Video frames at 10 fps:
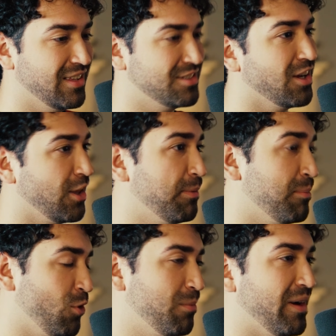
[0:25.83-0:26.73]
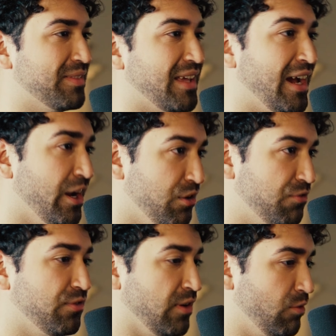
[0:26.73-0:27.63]
Let's talk a little bit more about that. How are you?
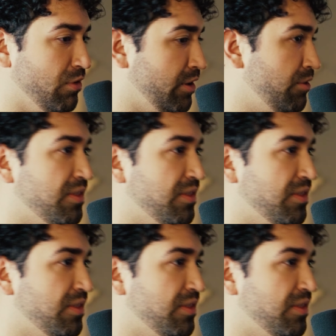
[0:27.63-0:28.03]
What are you